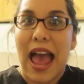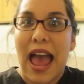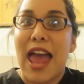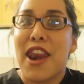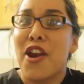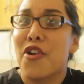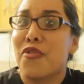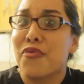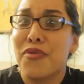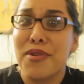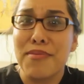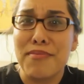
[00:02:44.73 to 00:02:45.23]

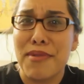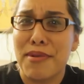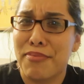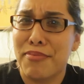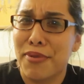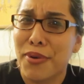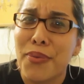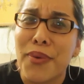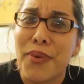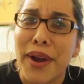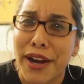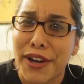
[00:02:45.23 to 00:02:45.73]
I don't
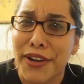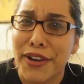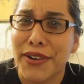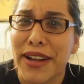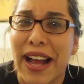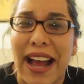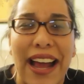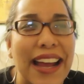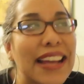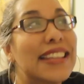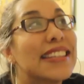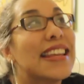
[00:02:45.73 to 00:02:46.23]
remember where, you
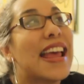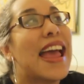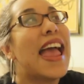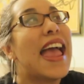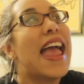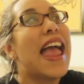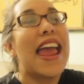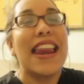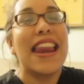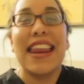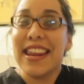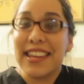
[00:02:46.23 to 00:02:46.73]
guys.
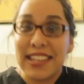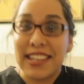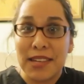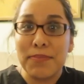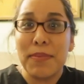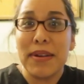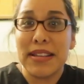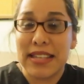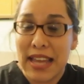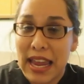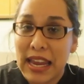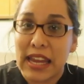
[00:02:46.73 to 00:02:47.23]
And it needs
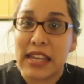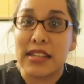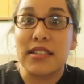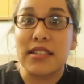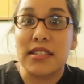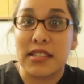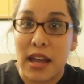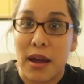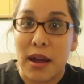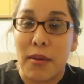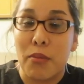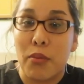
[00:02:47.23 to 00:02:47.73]
to be
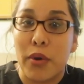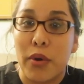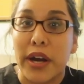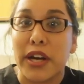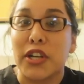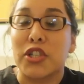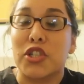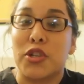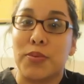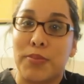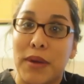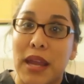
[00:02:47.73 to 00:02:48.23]
taken
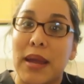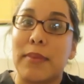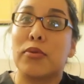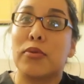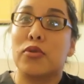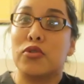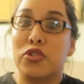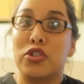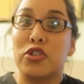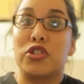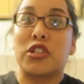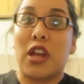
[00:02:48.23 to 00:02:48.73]
somewhere to be
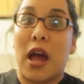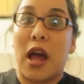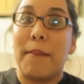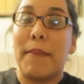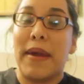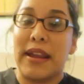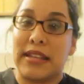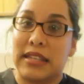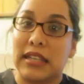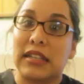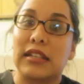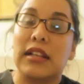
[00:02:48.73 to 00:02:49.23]
able to
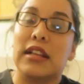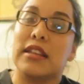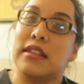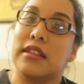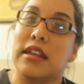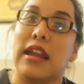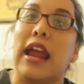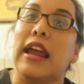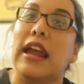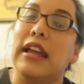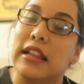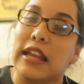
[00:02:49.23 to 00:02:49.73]
stop basically
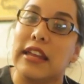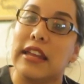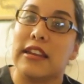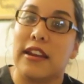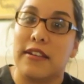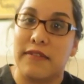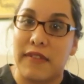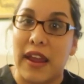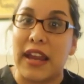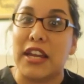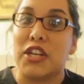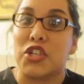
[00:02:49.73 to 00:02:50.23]
the alien
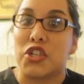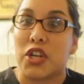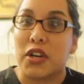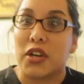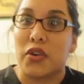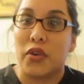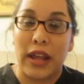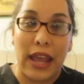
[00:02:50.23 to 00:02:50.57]
invasion,